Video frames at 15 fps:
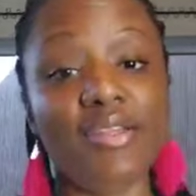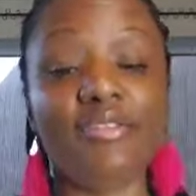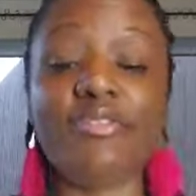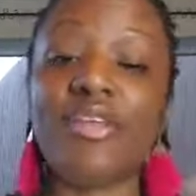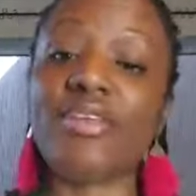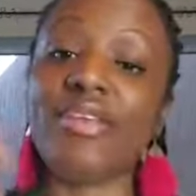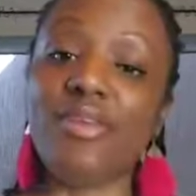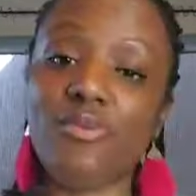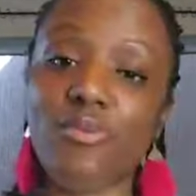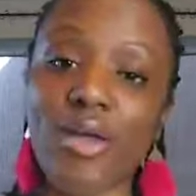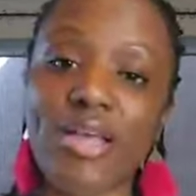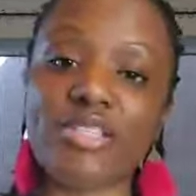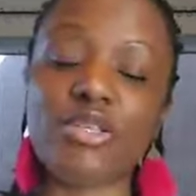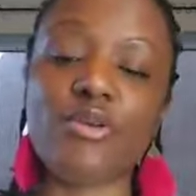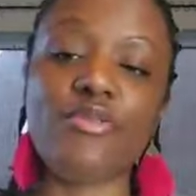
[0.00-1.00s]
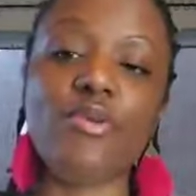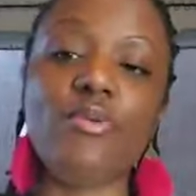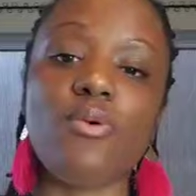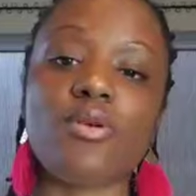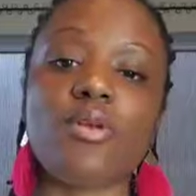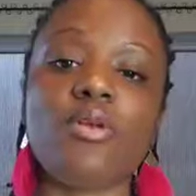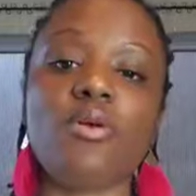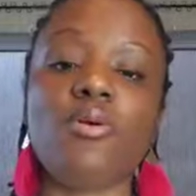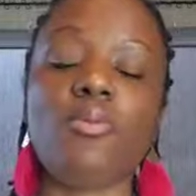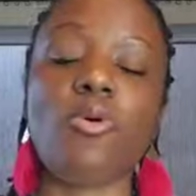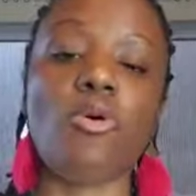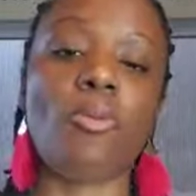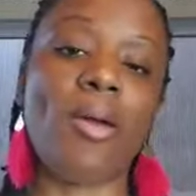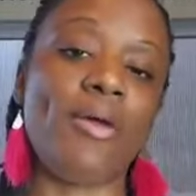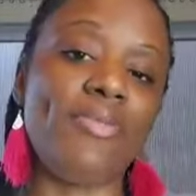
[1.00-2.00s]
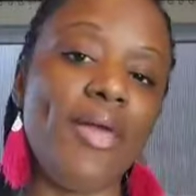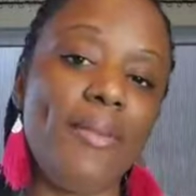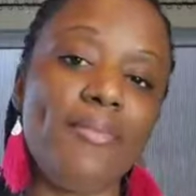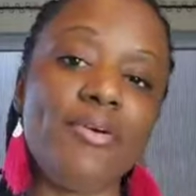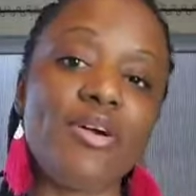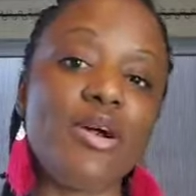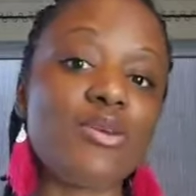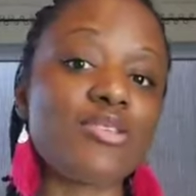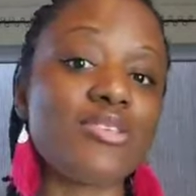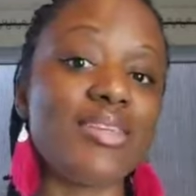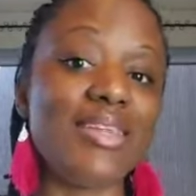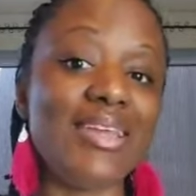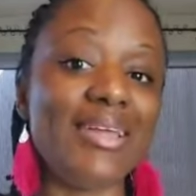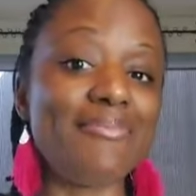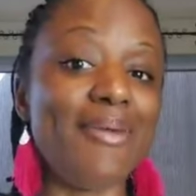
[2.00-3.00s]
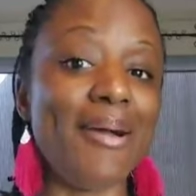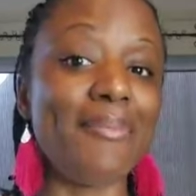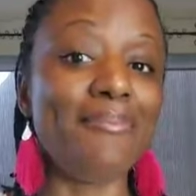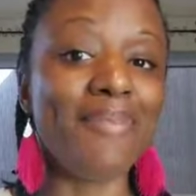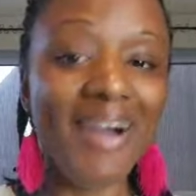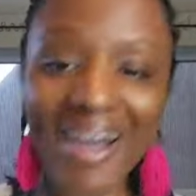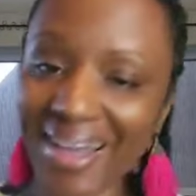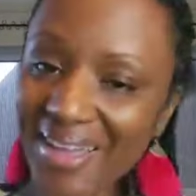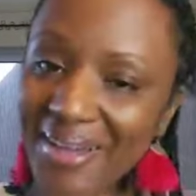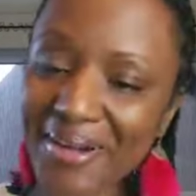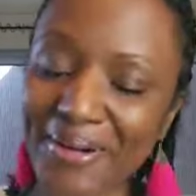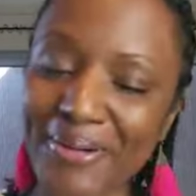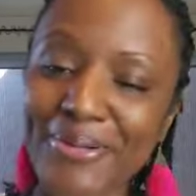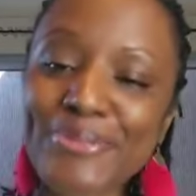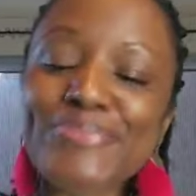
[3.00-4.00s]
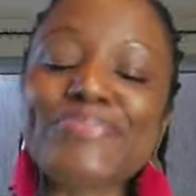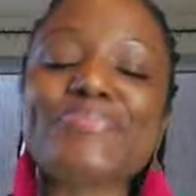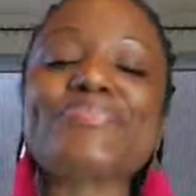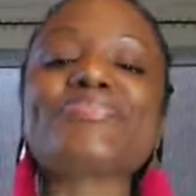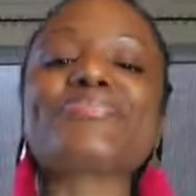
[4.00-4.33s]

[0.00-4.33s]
if they didn't wait so if you want to know more about that book go to the link in my bio